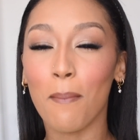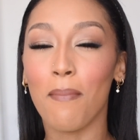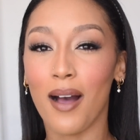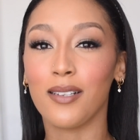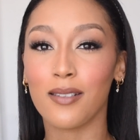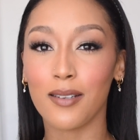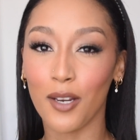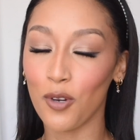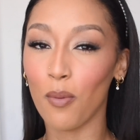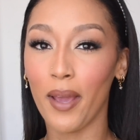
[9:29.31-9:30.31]
must
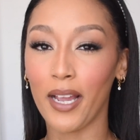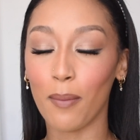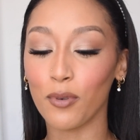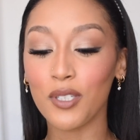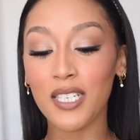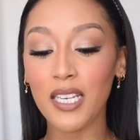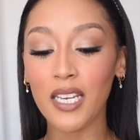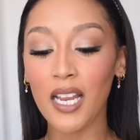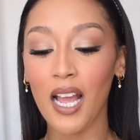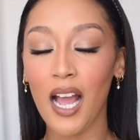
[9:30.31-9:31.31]
in your makeup routine?